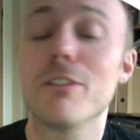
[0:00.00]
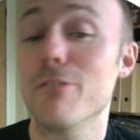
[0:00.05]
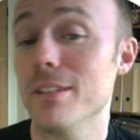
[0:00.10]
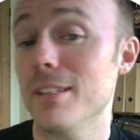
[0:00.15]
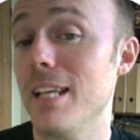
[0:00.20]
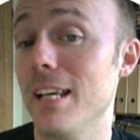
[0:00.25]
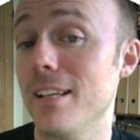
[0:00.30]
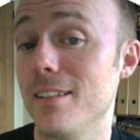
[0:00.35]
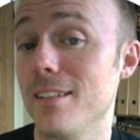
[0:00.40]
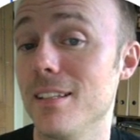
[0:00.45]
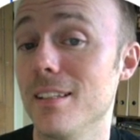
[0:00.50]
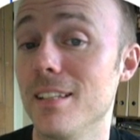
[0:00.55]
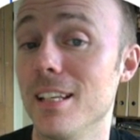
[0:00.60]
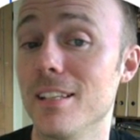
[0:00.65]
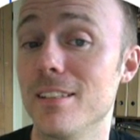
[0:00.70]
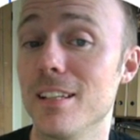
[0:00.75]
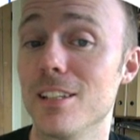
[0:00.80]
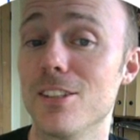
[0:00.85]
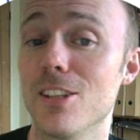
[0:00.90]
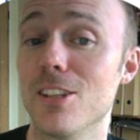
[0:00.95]
4 different test
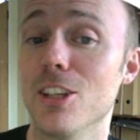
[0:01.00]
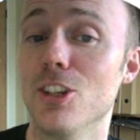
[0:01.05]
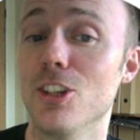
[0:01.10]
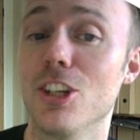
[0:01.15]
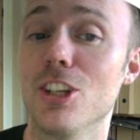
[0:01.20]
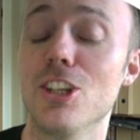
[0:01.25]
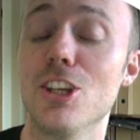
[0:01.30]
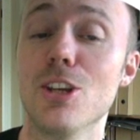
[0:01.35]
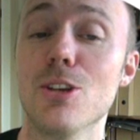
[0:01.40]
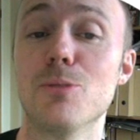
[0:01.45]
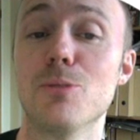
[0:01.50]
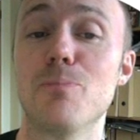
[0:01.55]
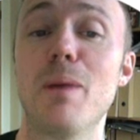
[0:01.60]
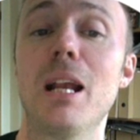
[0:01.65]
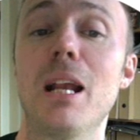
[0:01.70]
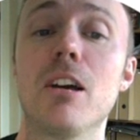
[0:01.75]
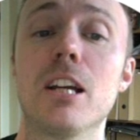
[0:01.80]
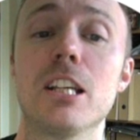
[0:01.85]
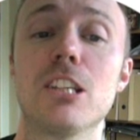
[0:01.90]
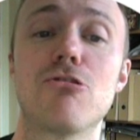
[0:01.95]
statistics that you can
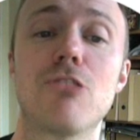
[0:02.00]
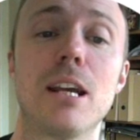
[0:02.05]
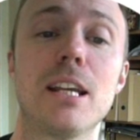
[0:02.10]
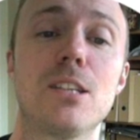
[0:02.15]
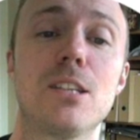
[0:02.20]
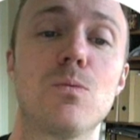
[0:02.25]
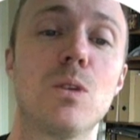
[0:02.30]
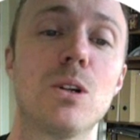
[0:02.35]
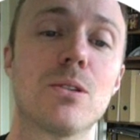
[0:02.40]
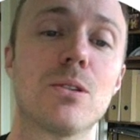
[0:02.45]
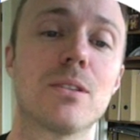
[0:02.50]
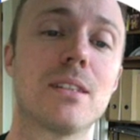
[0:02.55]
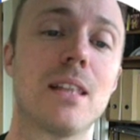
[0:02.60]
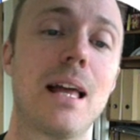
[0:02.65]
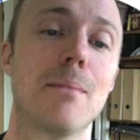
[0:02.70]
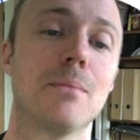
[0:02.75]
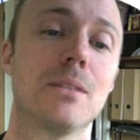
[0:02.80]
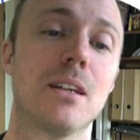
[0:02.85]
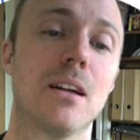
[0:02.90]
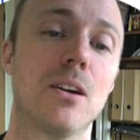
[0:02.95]
use: Pillai's trace,
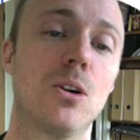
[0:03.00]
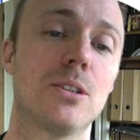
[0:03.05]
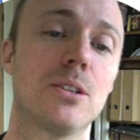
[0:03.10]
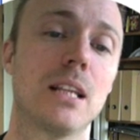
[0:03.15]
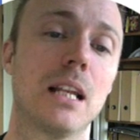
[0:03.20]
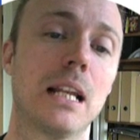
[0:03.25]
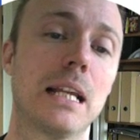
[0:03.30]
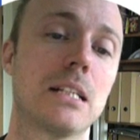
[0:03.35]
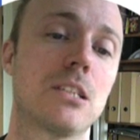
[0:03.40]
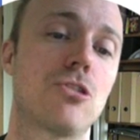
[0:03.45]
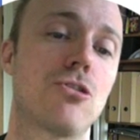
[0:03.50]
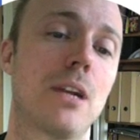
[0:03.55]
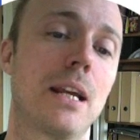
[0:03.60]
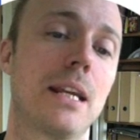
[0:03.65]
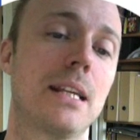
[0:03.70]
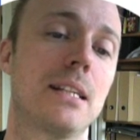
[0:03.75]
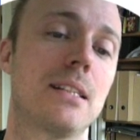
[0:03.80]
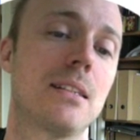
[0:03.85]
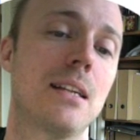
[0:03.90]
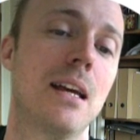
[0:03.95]
Wilks' lambda,
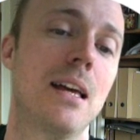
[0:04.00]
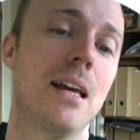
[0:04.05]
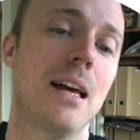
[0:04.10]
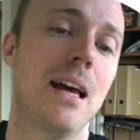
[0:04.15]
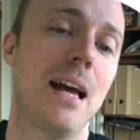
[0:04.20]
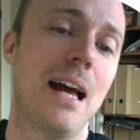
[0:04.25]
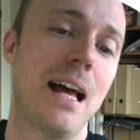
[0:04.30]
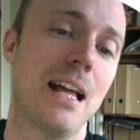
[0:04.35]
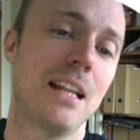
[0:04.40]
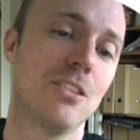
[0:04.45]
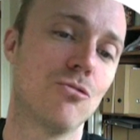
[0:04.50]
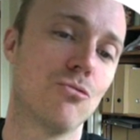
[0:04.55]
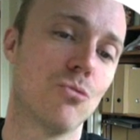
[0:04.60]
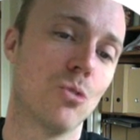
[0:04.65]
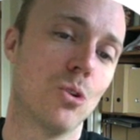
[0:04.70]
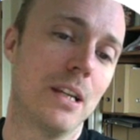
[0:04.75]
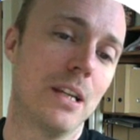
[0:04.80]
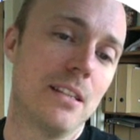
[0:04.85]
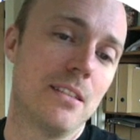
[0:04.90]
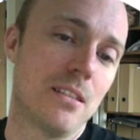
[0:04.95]
Hotterling's trace,
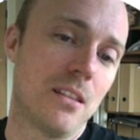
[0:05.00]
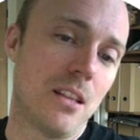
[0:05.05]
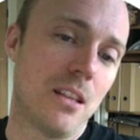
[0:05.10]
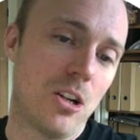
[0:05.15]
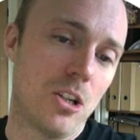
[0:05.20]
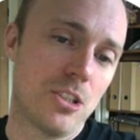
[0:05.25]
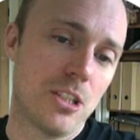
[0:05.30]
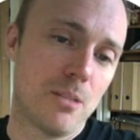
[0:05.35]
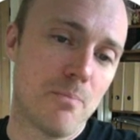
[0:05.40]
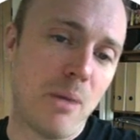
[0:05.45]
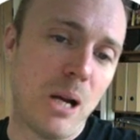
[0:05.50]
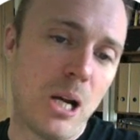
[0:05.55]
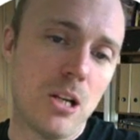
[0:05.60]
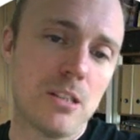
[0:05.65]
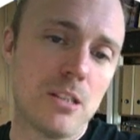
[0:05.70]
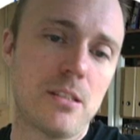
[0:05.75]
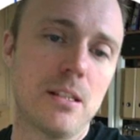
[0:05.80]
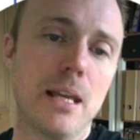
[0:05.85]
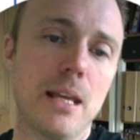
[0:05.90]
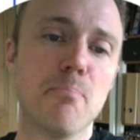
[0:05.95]
and Roy's
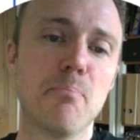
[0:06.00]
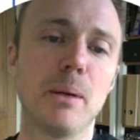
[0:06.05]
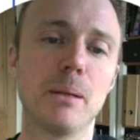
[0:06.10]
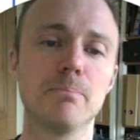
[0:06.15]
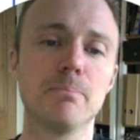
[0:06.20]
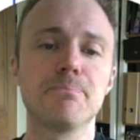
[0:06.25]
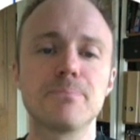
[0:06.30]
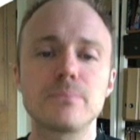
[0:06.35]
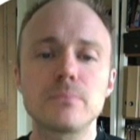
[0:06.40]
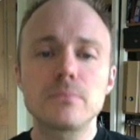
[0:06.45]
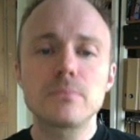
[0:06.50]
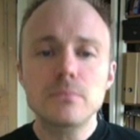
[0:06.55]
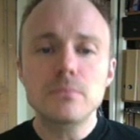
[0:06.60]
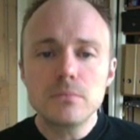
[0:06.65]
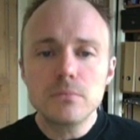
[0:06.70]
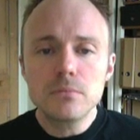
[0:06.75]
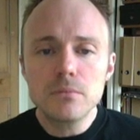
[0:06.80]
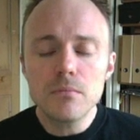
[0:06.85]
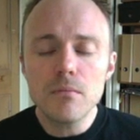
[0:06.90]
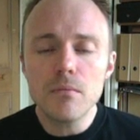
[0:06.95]
largest parsnip.
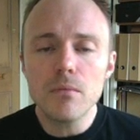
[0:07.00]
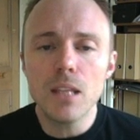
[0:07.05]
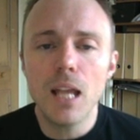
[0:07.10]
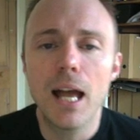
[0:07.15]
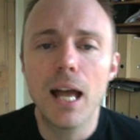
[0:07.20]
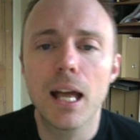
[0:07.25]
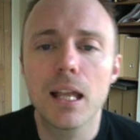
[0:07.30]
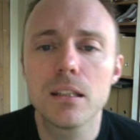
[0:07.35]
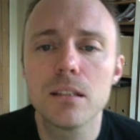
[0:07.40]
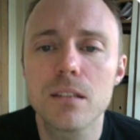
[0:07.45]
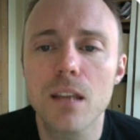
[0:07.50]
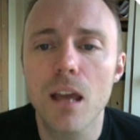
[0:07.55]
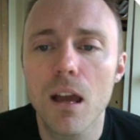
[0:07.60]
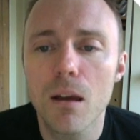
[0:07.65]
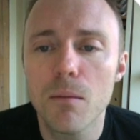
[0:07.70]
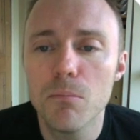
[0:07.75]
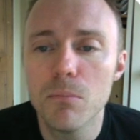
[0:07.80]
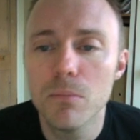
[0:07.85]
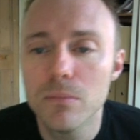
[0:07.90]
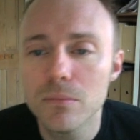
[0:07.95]

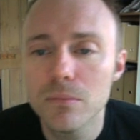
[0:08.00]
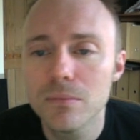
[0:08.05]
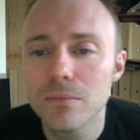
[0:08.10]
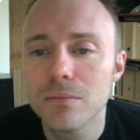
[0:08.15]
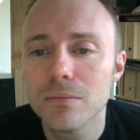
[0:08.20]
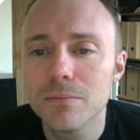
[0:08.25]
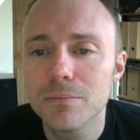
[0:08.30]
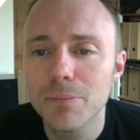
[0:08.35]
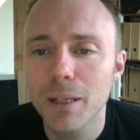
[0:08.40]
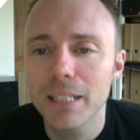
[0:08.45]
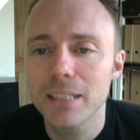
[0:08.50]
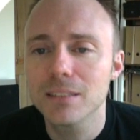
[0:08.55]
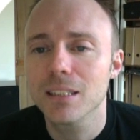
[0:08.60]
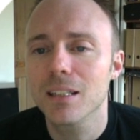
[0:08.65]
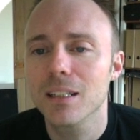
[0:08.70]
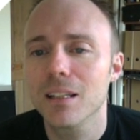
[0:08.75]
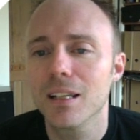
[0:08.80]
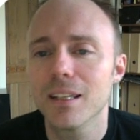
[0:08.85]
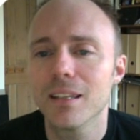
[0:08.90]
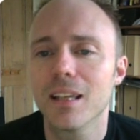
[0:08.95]
And
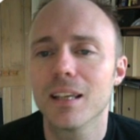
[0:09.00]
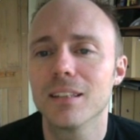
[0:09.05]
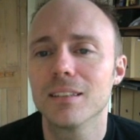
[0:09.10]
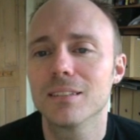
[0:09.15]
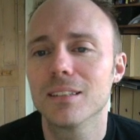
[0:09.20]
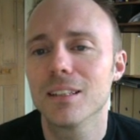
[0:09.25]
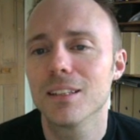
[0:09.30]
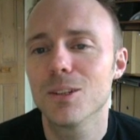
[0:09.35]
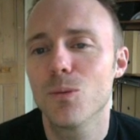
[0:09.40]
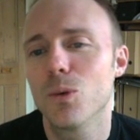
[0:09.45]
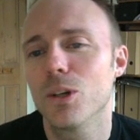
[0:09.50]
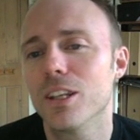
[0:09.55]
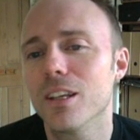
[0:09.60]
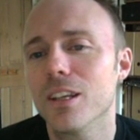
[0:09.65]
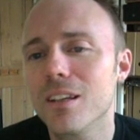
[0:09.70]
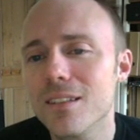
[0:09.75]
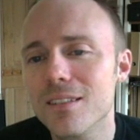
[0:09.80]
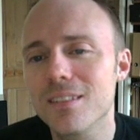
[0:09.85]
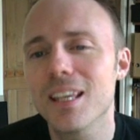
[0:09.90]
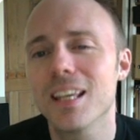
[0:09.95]
basically,
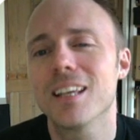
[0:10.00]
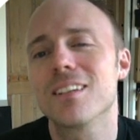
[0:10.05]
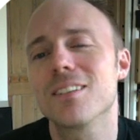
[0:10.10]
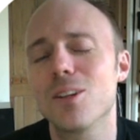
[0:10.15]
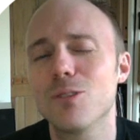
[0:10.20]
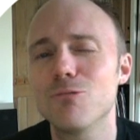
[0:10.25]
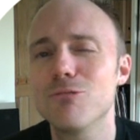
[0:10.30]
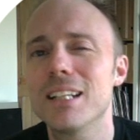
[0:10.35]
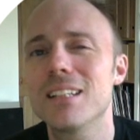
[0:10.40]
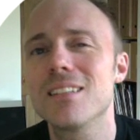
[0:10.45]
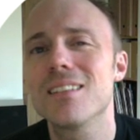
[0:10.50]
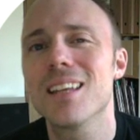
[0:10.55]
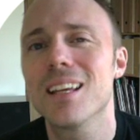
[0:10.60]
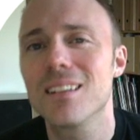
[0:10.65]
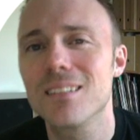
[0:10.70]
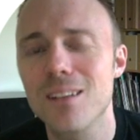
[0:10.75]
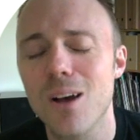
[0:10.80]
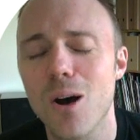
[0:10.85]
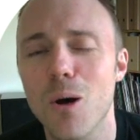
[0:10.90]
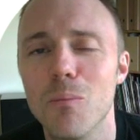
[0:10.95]
well, you can see, because I
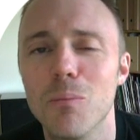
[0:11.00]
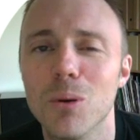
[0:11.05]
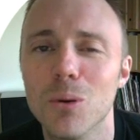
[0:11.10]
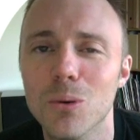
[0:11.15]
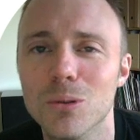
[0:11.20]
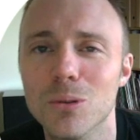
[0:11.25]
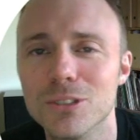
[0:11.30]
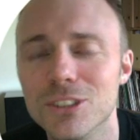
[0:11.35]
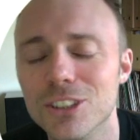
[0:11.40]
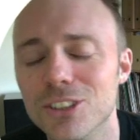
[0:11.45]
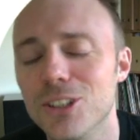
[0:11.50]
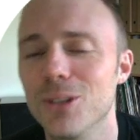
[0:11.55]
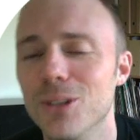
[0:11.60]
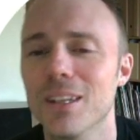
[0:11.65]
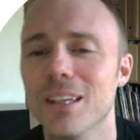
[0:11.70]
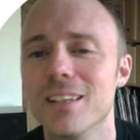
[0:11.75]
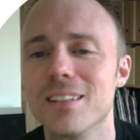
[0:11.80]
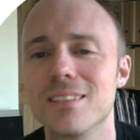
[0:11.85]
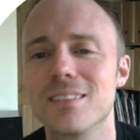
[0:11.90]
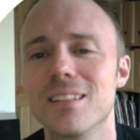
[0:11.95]
rigged the example
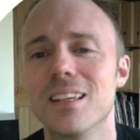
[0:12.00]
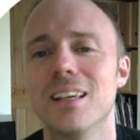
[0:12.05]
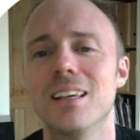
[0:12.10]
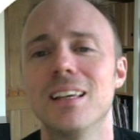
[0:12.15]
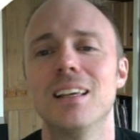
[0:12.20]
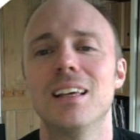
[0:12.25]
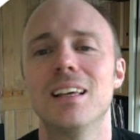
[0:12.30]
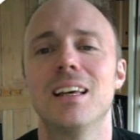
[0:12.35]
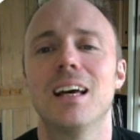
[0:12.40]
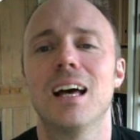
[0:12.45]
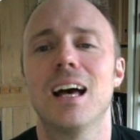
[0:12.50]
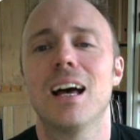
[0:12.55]
to do this,